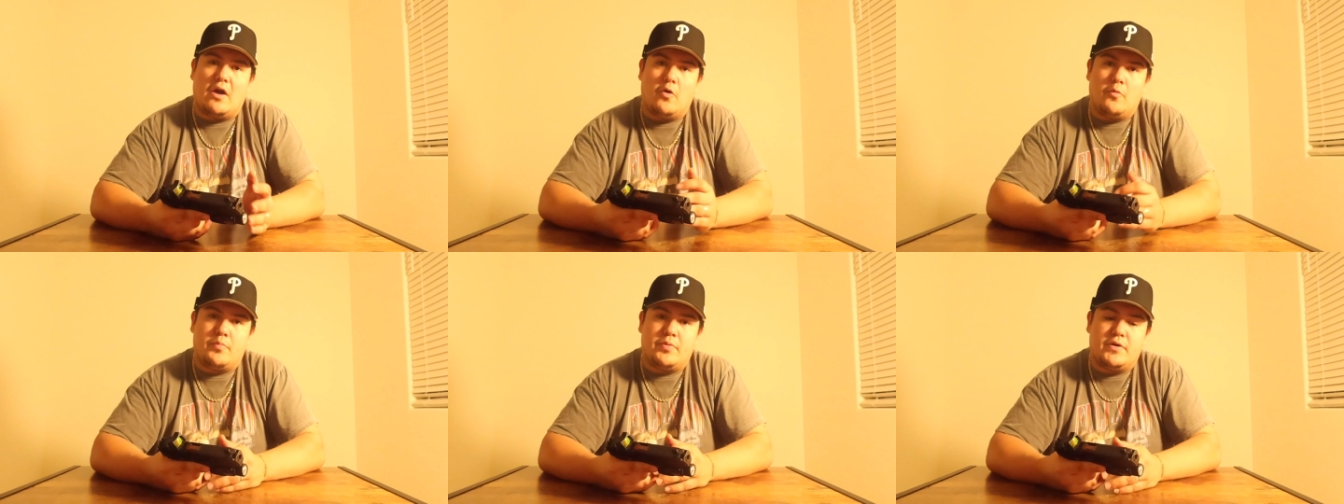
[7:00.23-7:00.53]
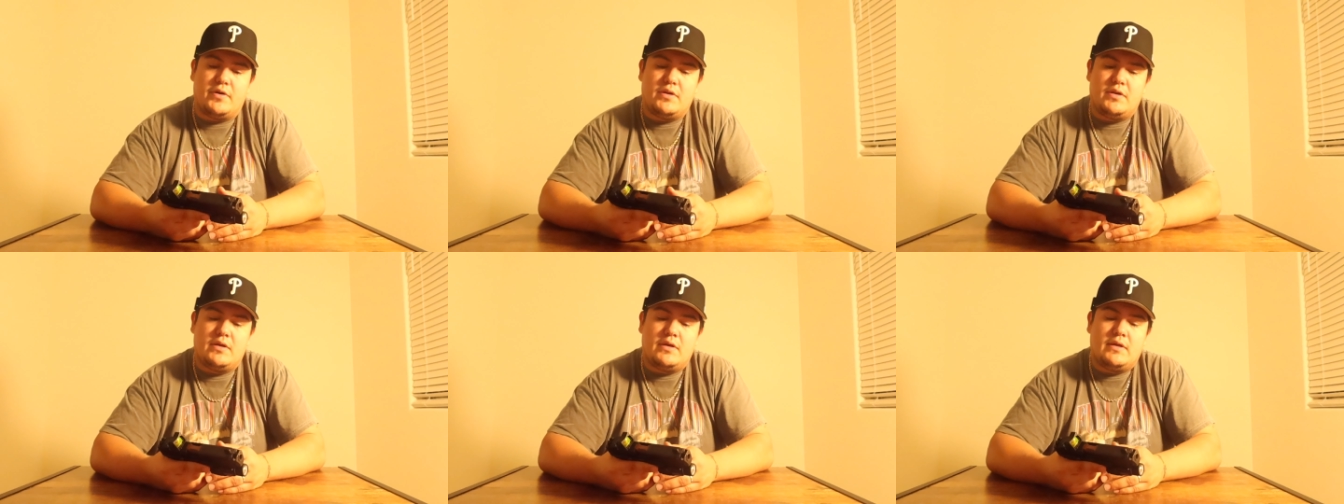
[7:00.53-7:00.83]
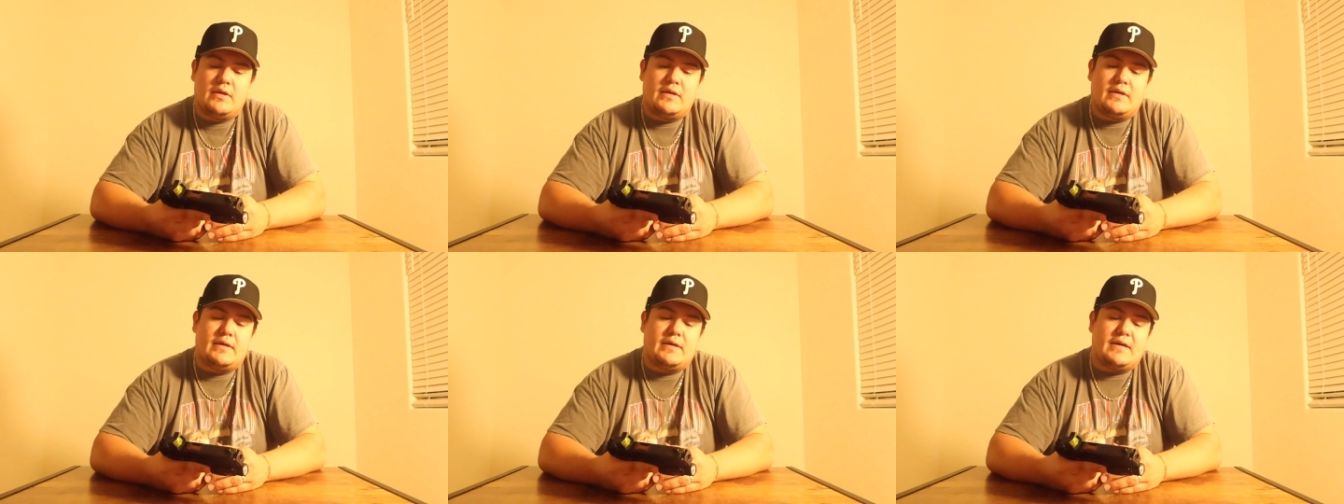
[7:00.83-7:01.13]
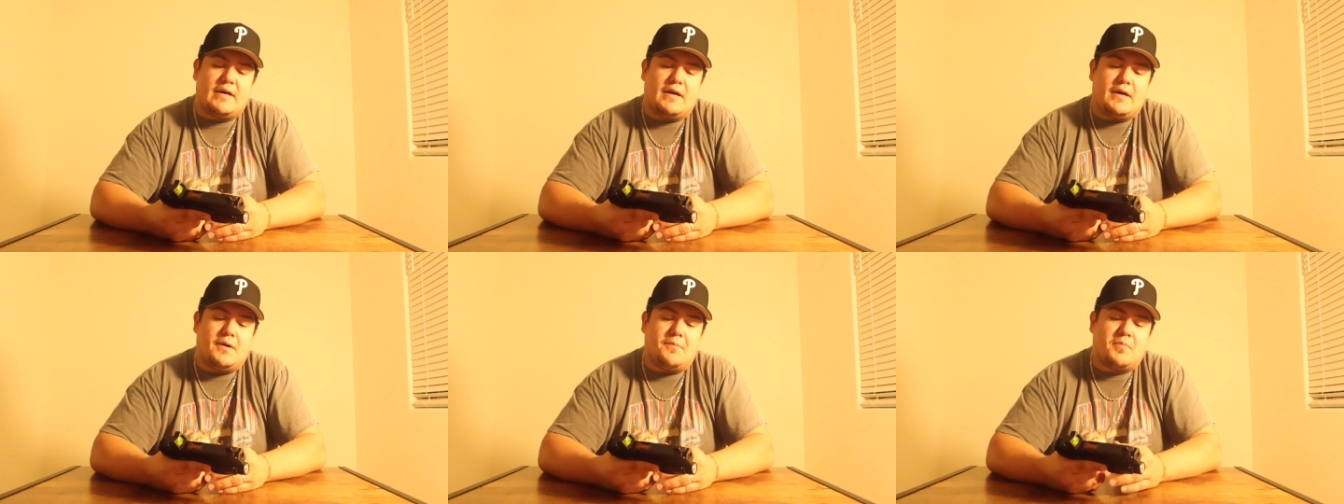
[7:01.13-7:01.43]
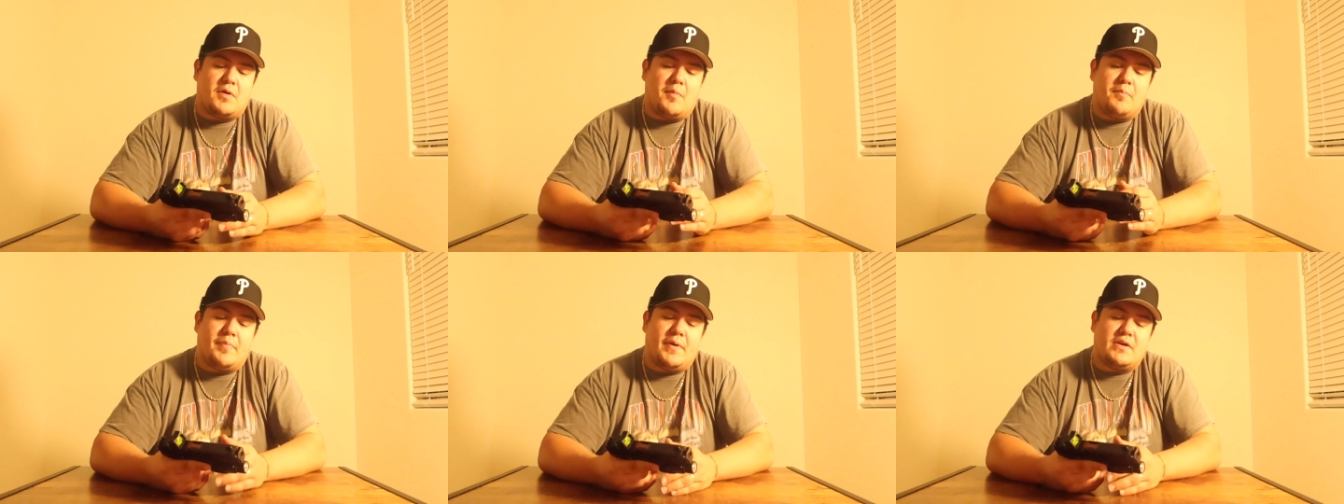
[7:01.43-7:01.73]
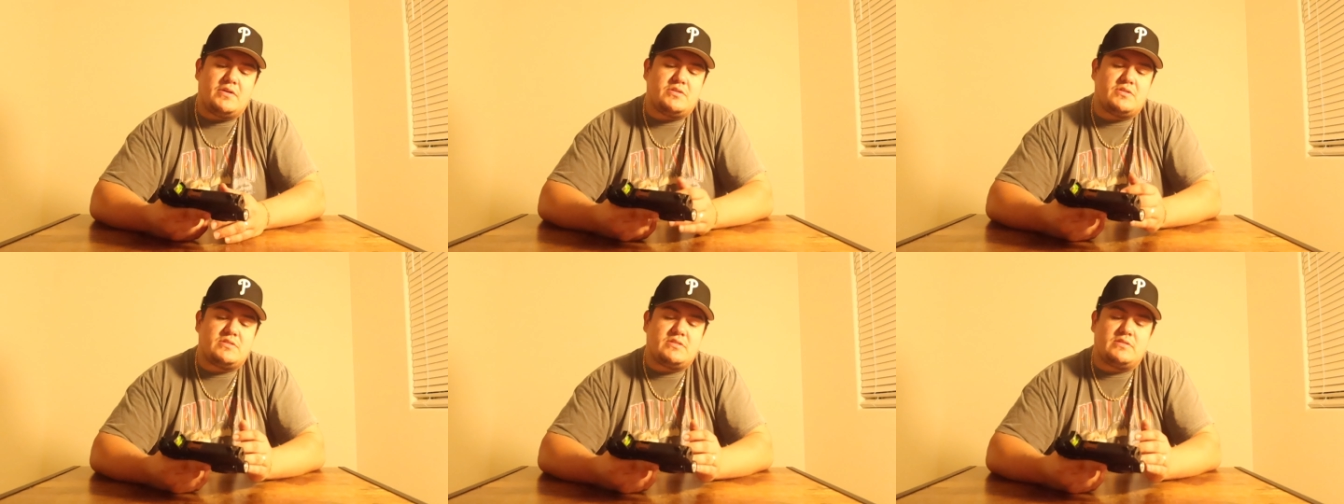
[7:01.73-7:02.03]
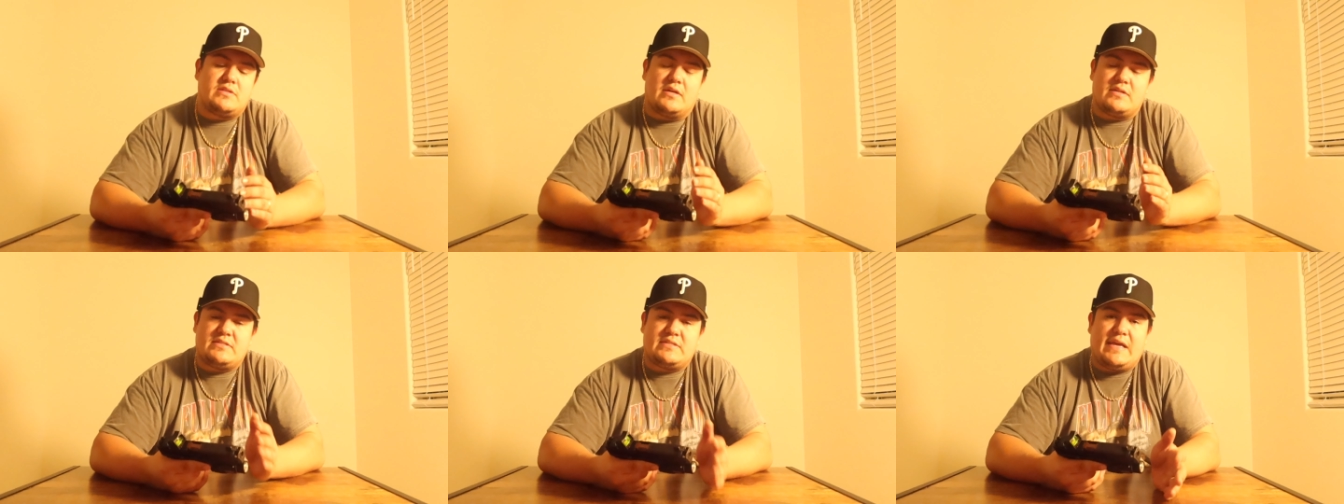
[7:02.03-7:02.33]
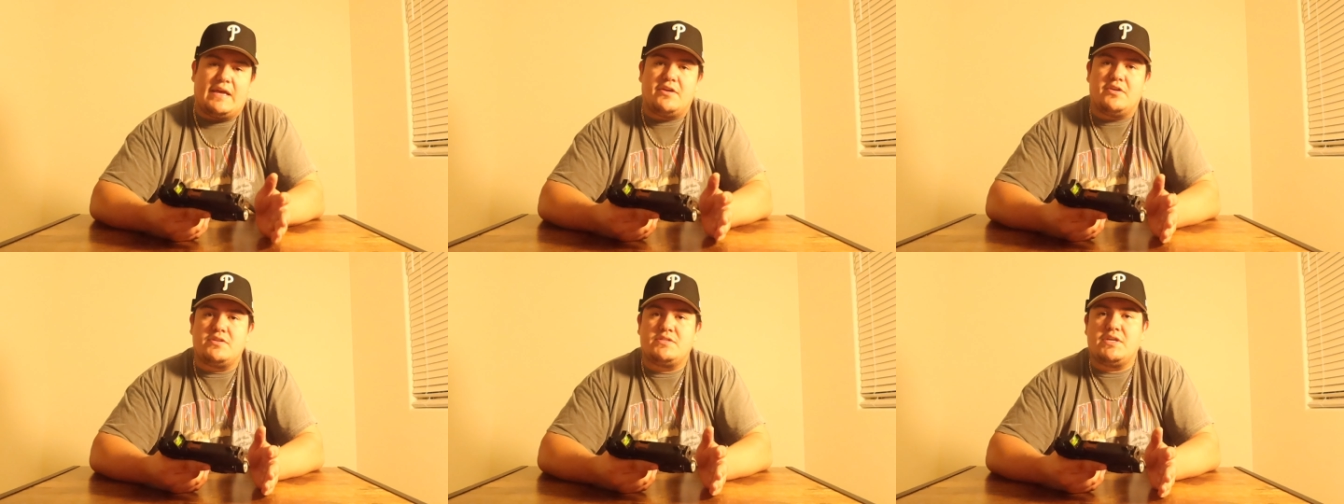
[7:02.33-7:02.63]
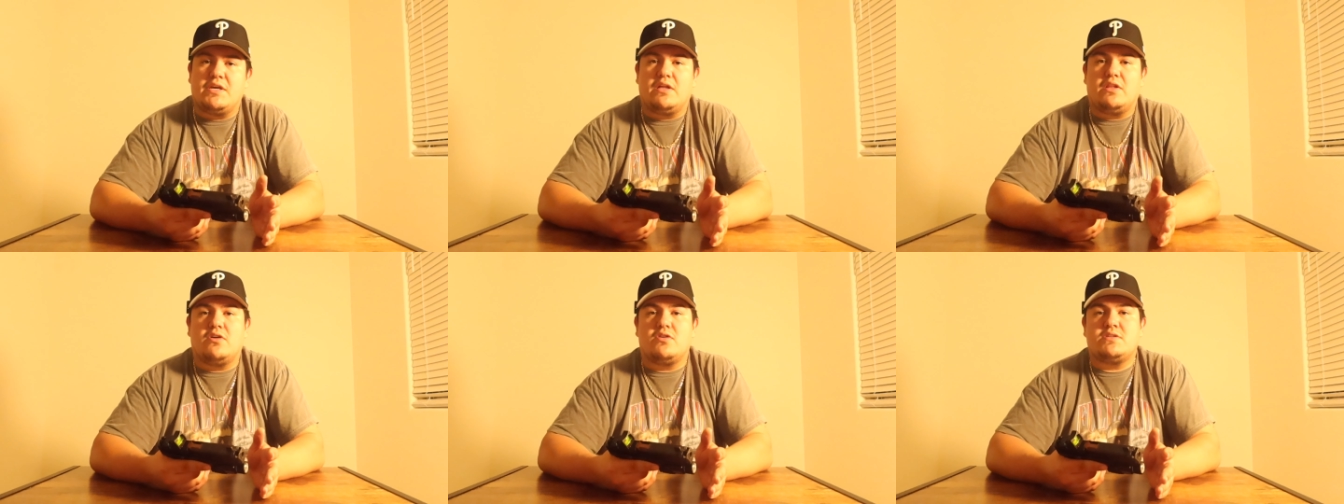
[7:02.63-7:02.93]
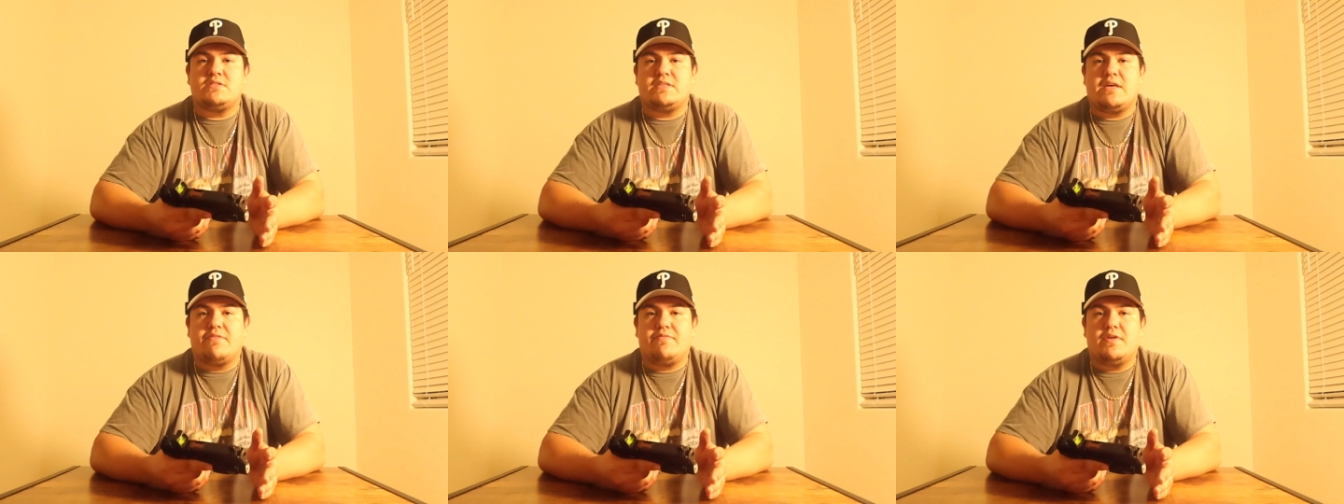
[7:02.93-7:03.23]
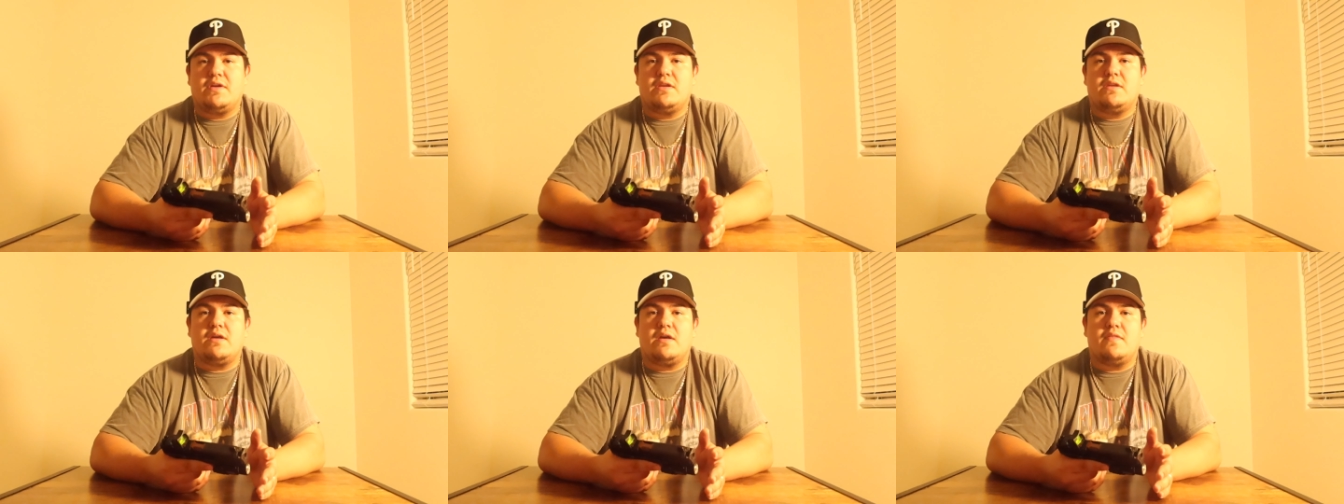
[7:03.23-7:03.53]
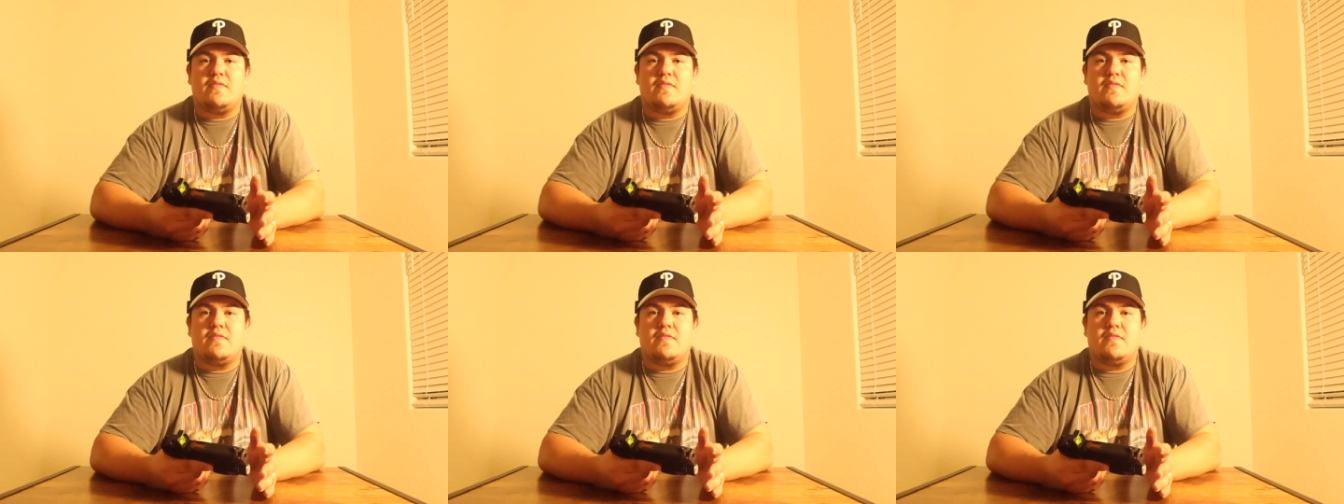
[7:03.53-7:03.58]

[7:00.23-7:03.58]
output compared to the standard TLR7,